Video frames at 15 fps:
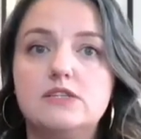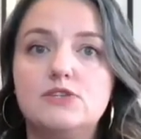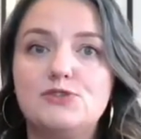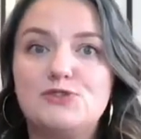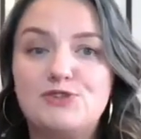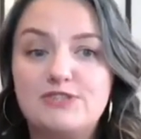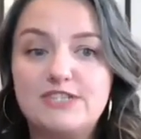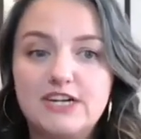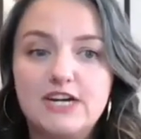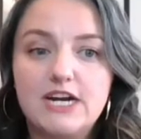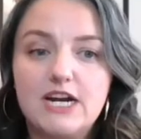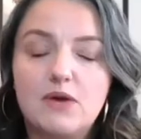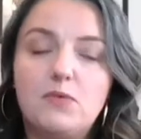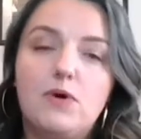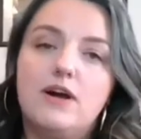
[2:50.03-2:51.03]
So, Derek,
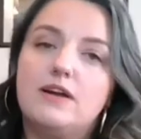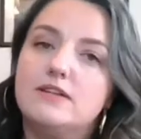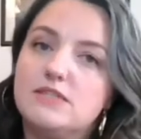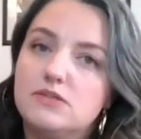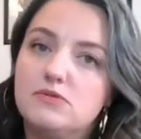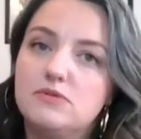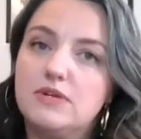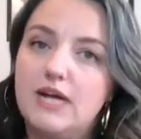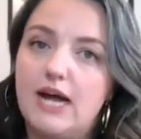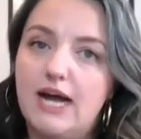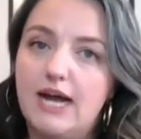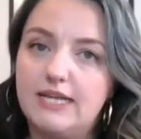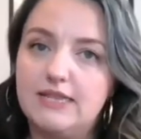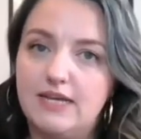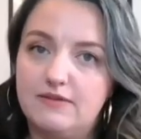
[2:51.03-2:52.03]
walk us through at a
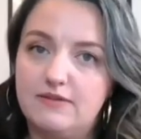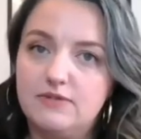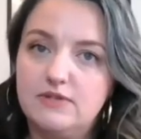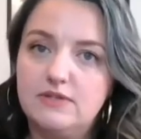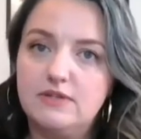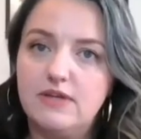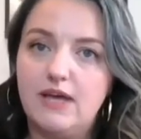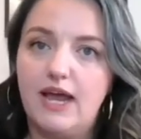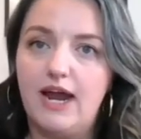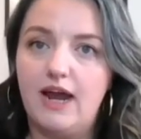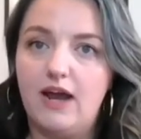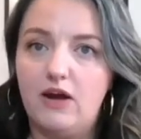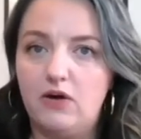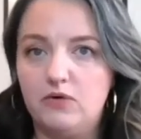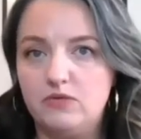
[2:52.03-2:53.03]
high level
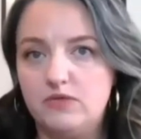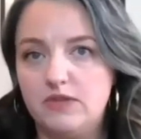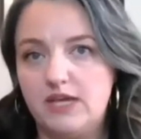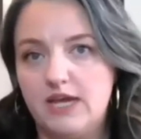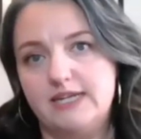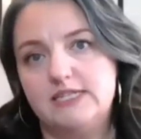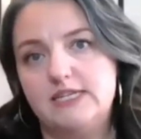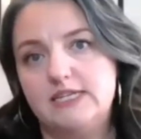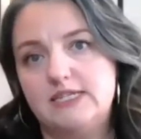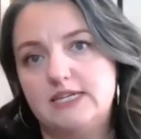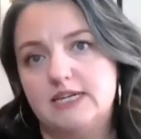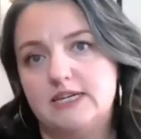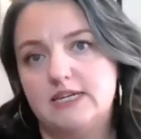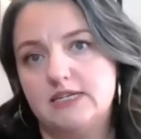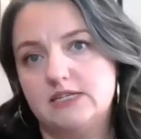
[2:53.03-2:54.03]
how the IT
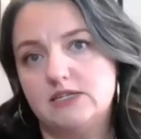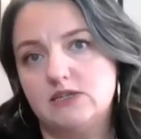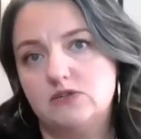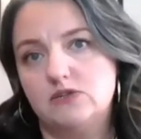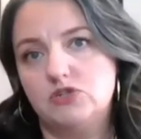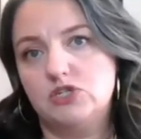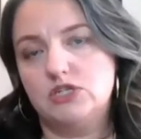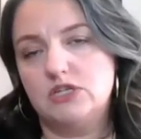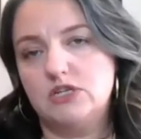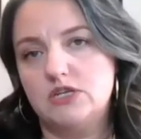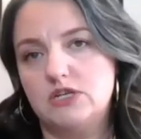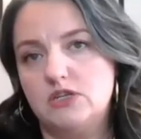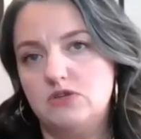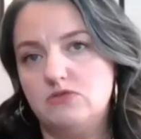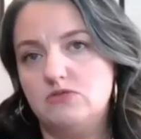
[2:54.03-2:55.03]
ticketing solution
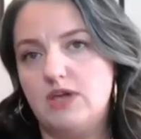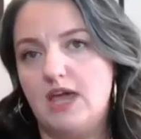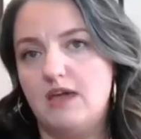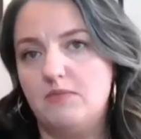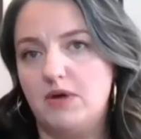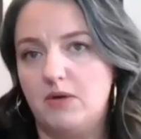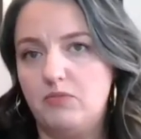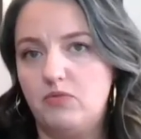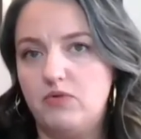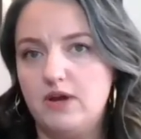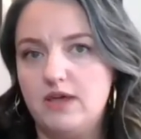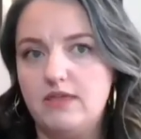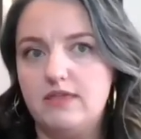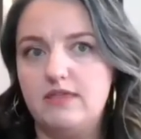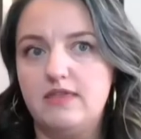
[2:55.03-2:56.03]
you came up
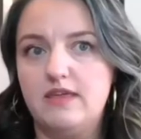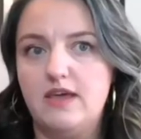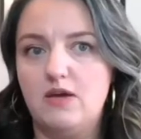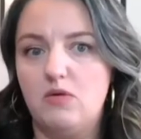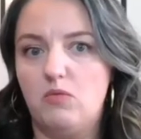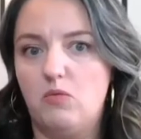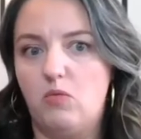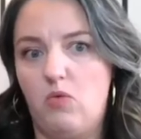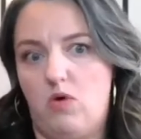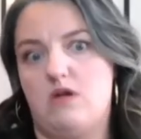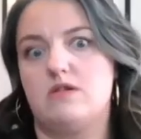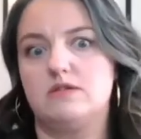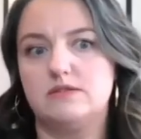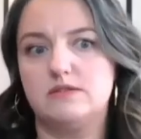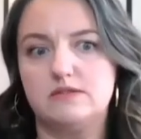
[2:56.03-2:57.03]
with
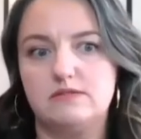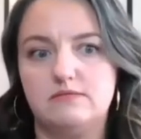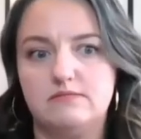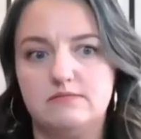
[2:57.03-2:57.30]
works.